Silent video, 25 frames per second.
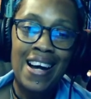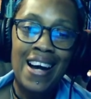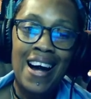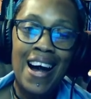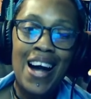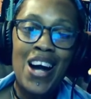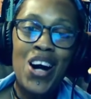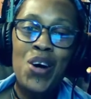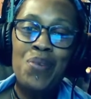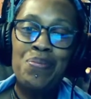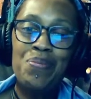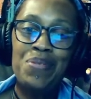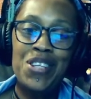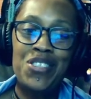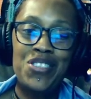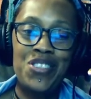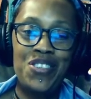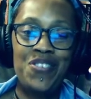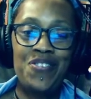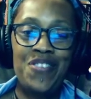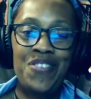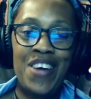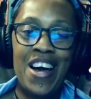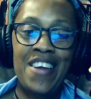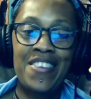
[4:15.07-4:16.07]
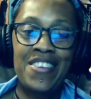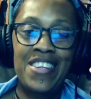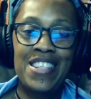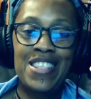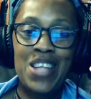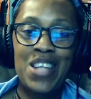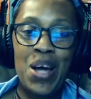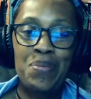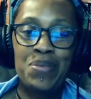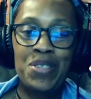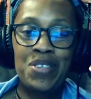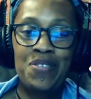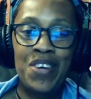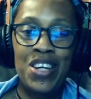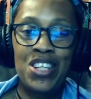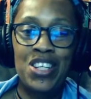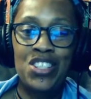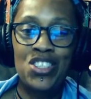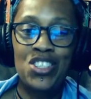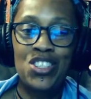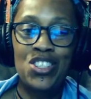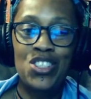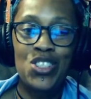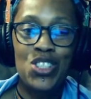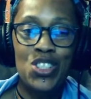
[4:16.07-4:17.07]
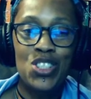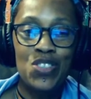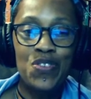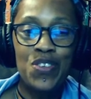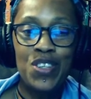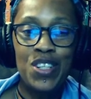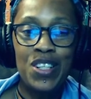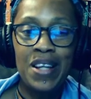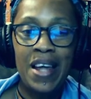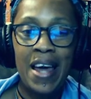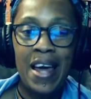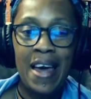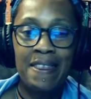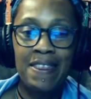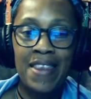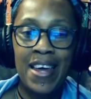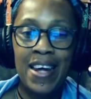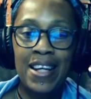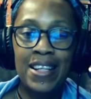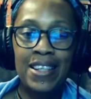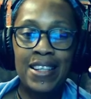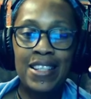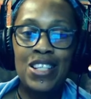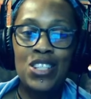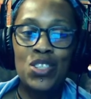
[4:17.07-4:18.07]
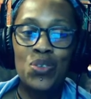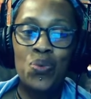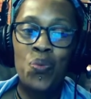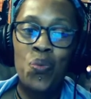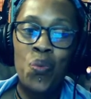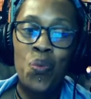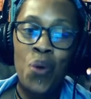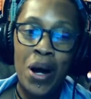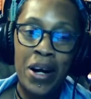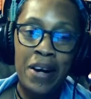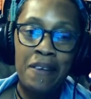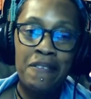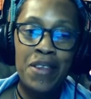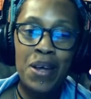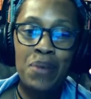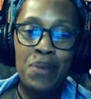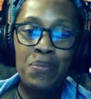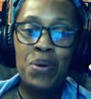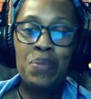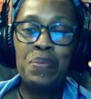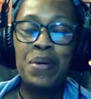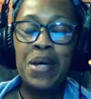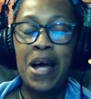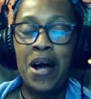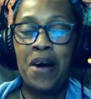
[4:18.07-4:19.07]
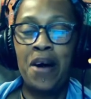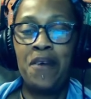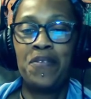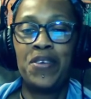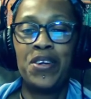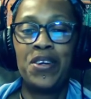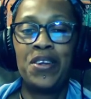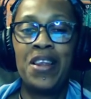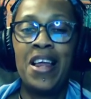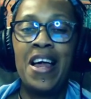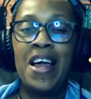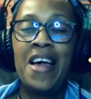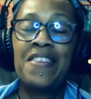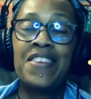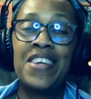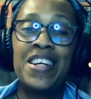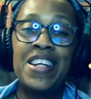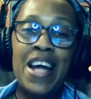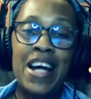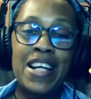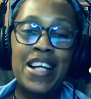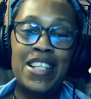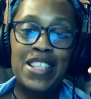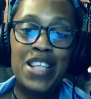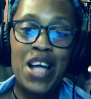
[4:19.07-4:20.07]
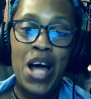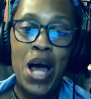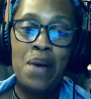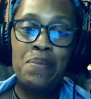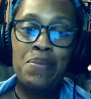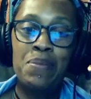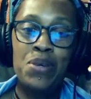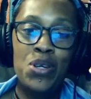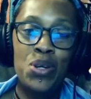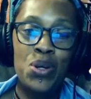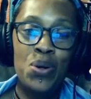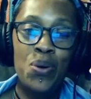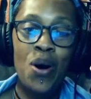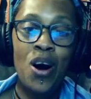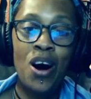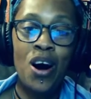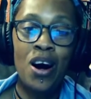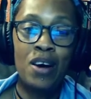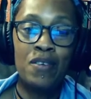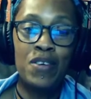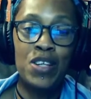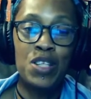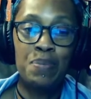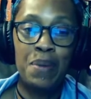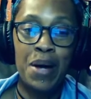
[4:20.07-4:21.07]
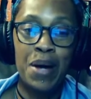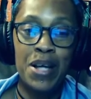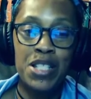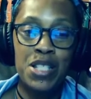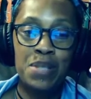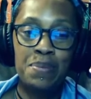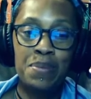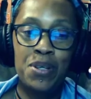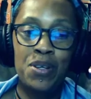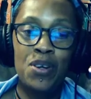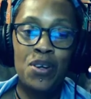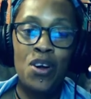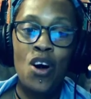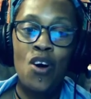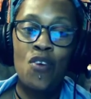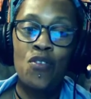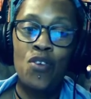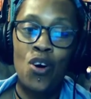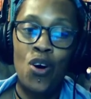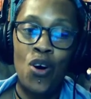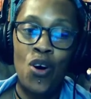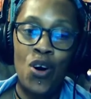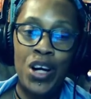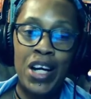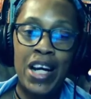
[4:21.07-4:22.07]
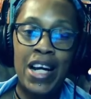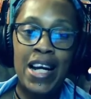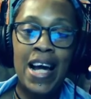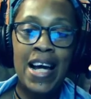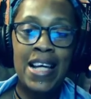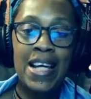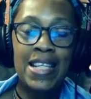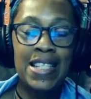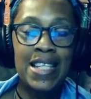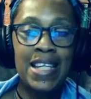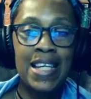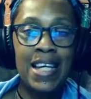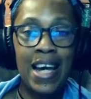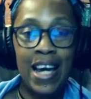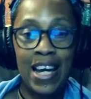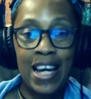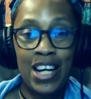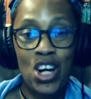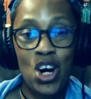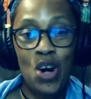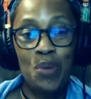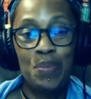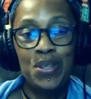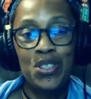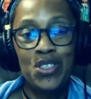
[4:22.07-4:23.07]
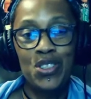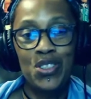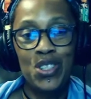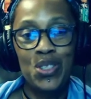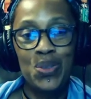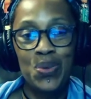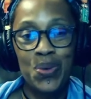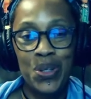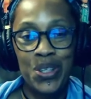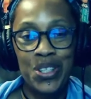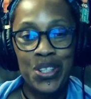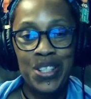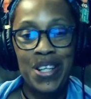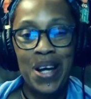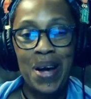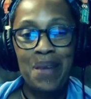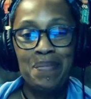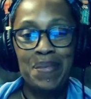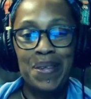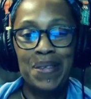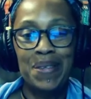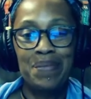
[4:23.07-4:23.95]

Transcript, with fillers: I hope that you found these observations useful and that at least one of them will be helpful the next time you are responsible for organizing a Carpentries workshop.